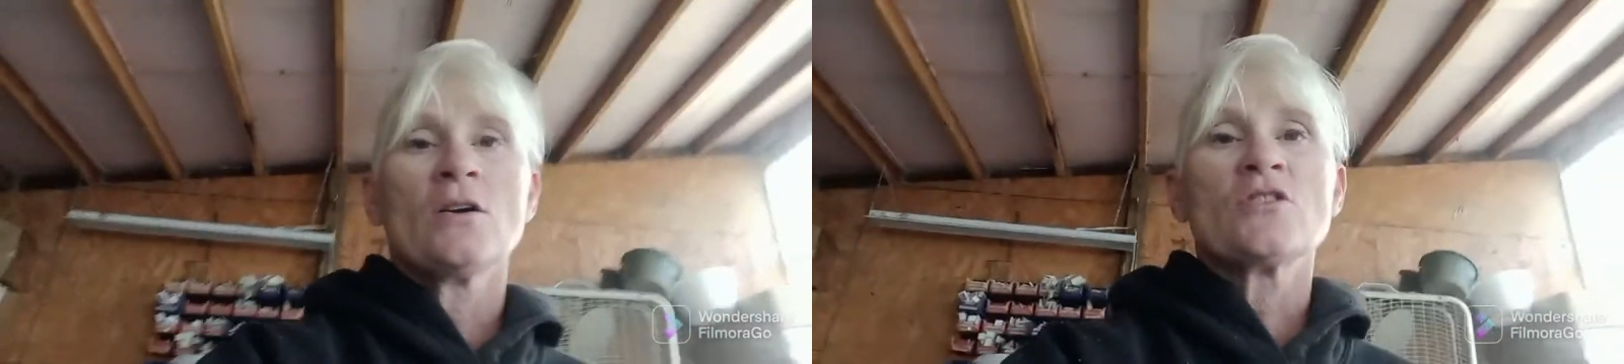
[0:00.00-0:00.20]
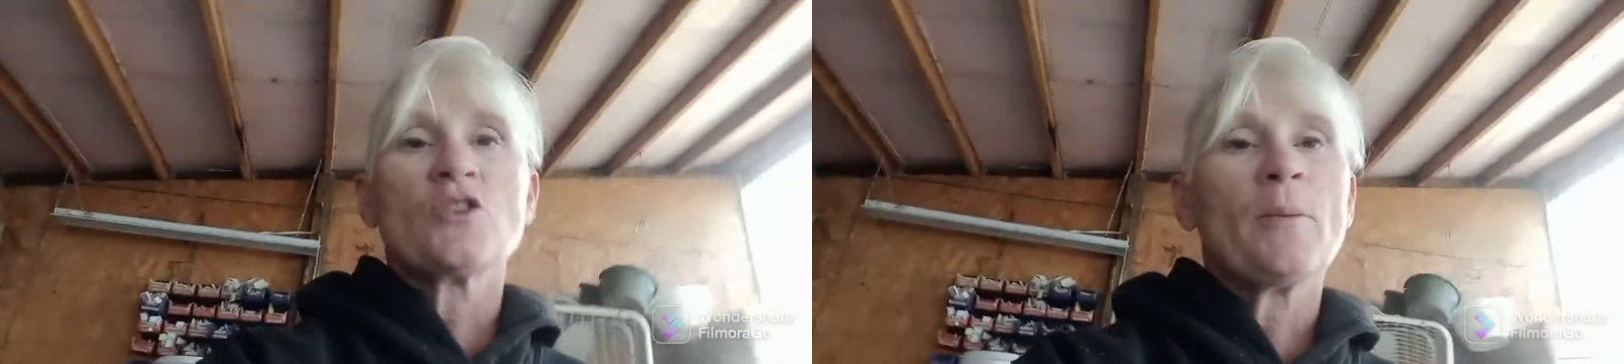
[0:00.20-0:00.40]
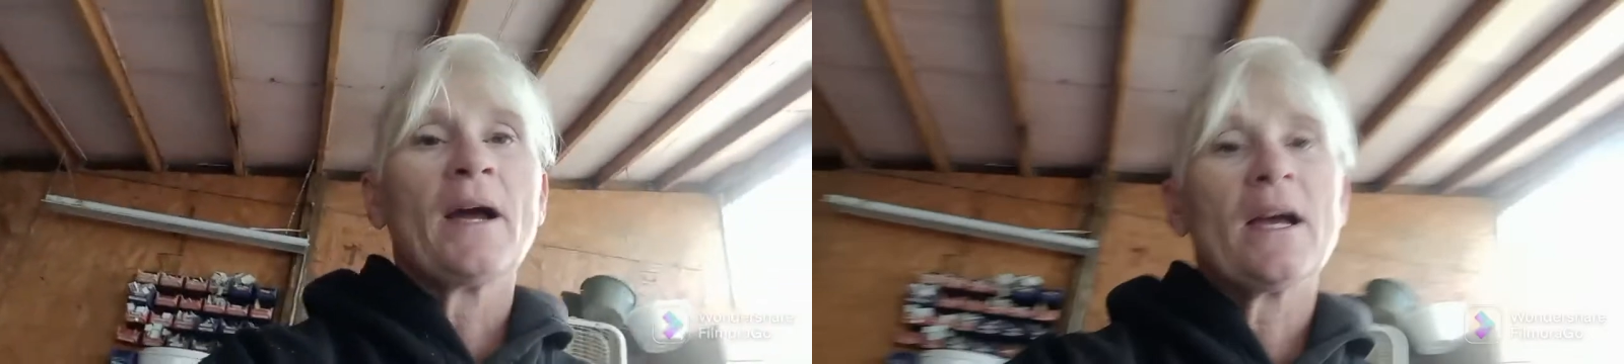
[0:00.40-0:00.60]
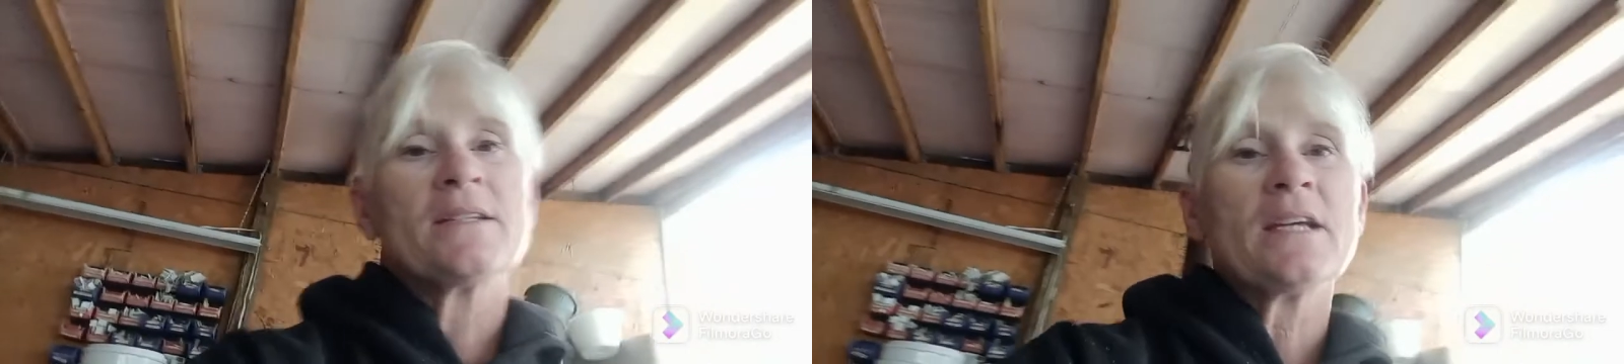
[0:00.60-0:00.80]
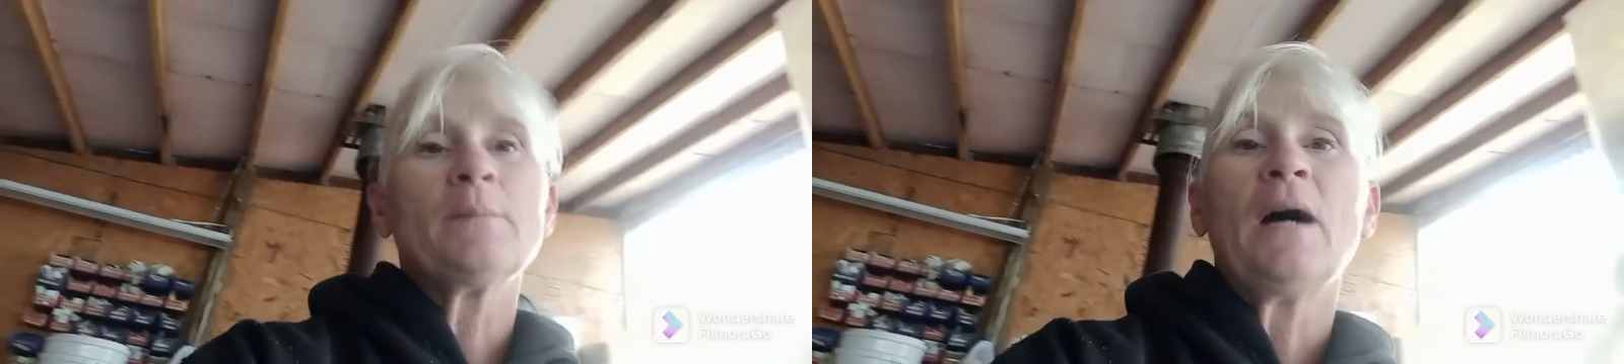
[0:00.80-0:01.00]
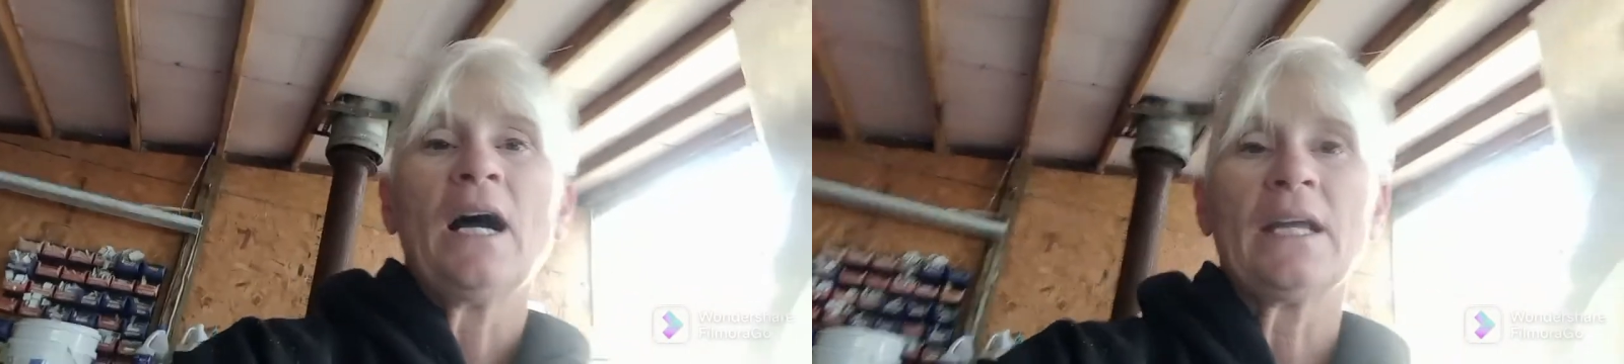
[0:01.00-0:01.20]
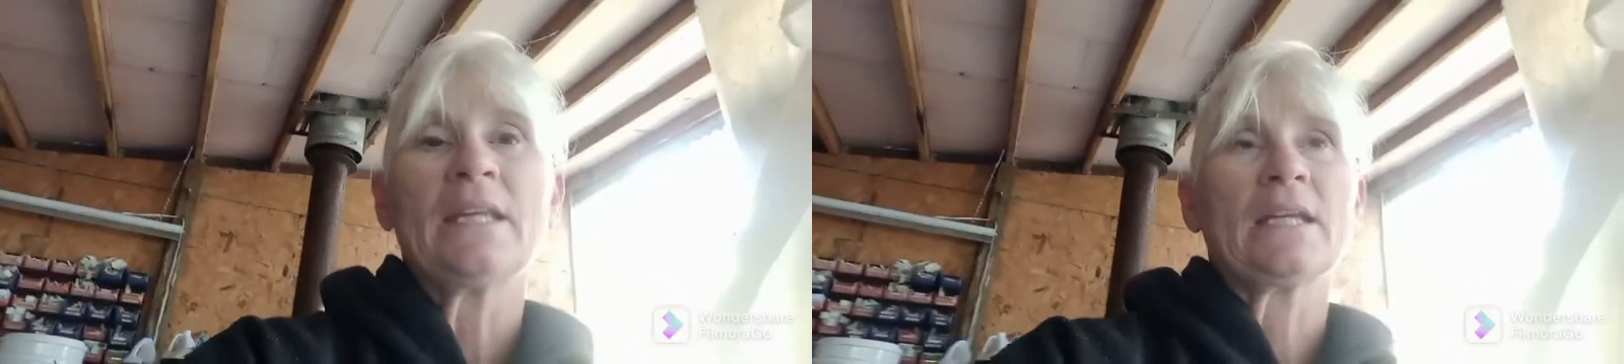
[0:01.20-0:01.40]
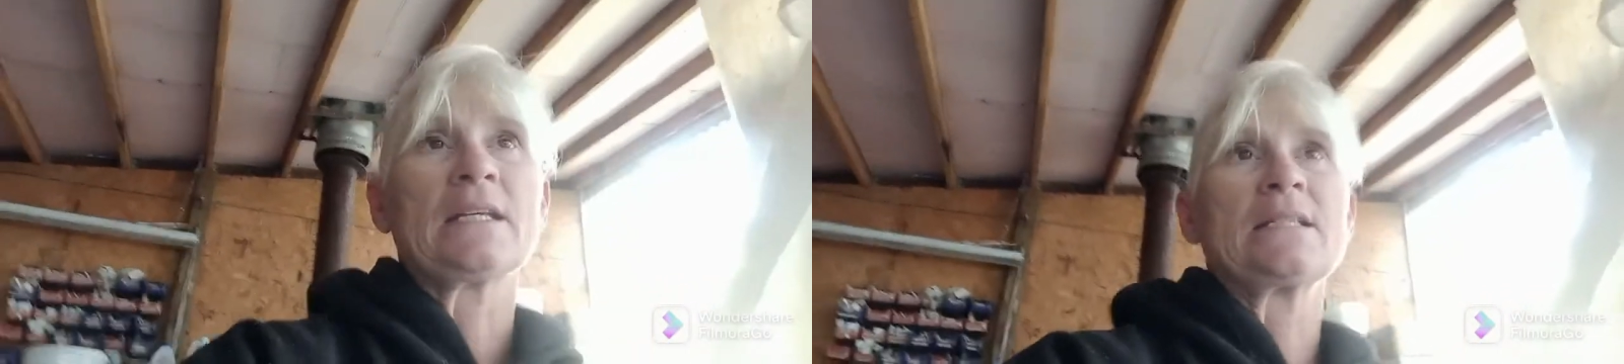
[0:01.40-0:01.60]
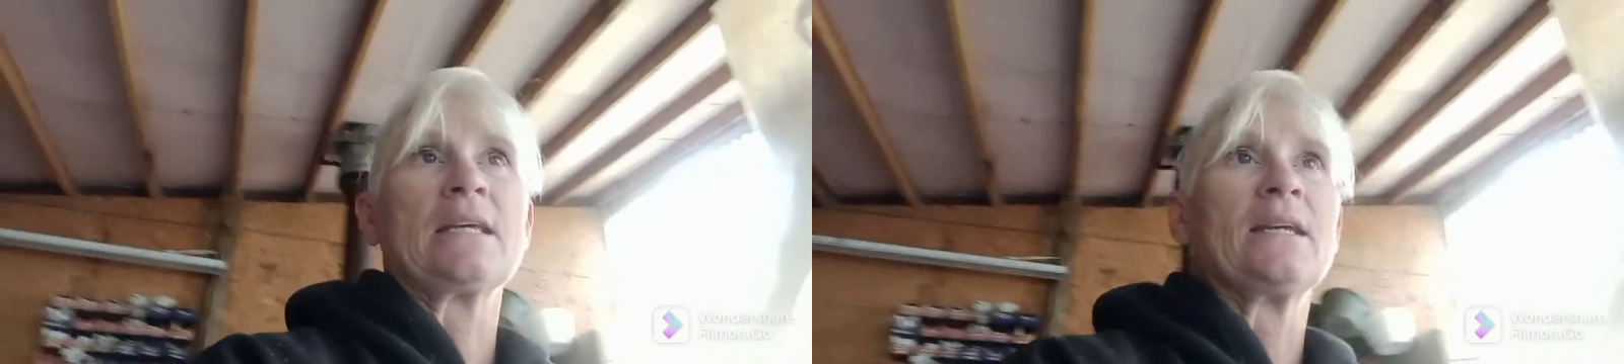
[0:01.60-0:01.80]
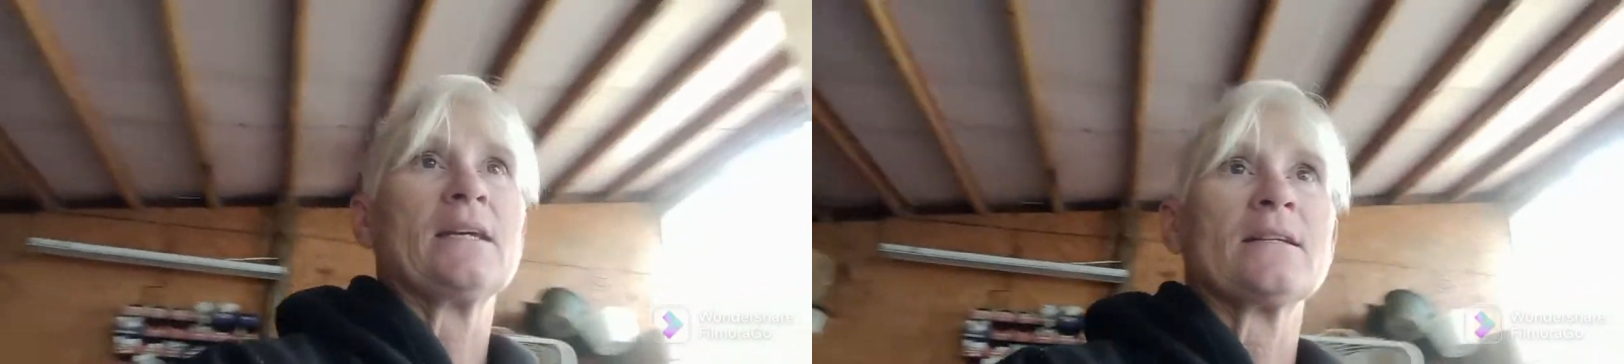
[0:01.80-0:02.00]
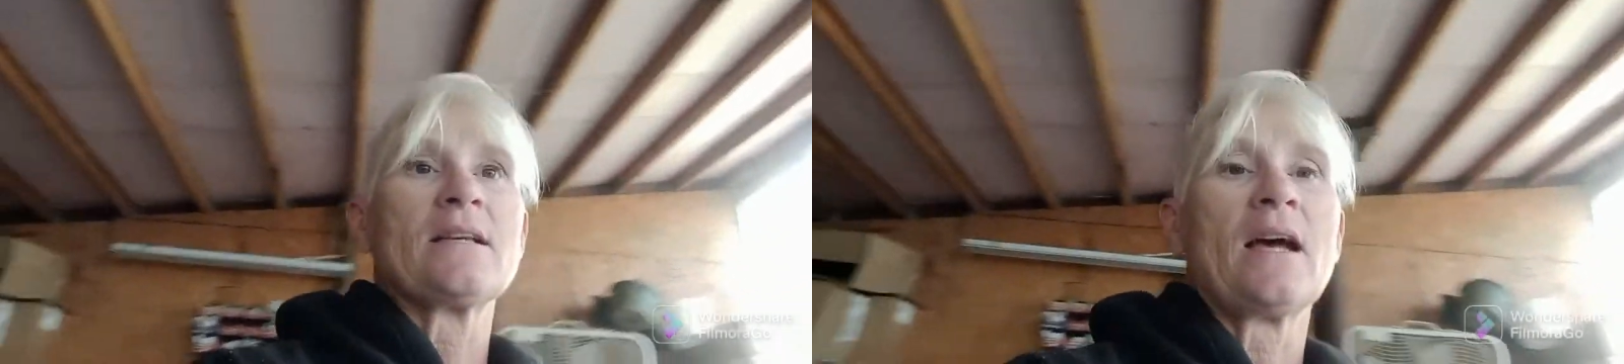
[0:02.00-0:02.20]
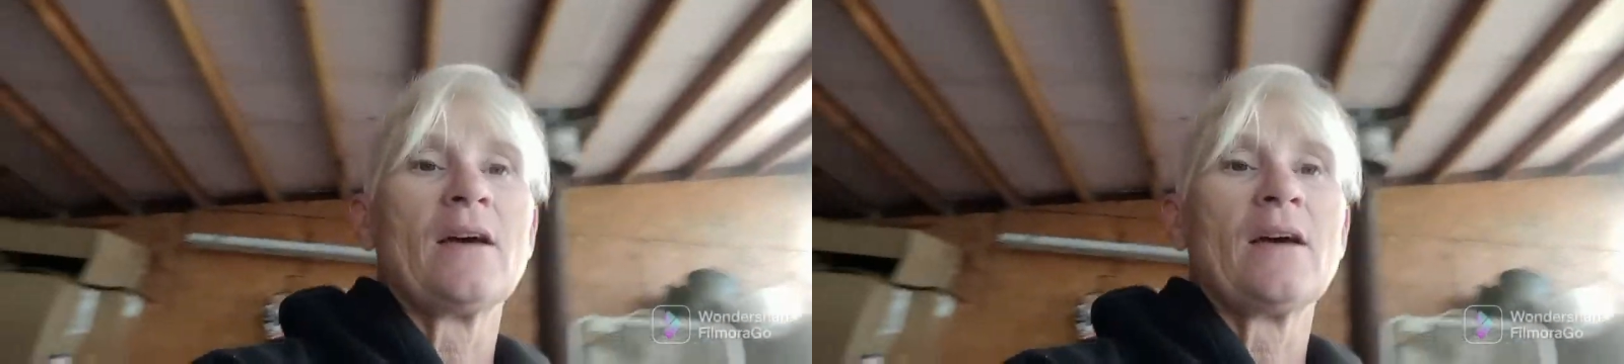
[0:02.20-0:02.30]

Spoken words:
So my idea behind this is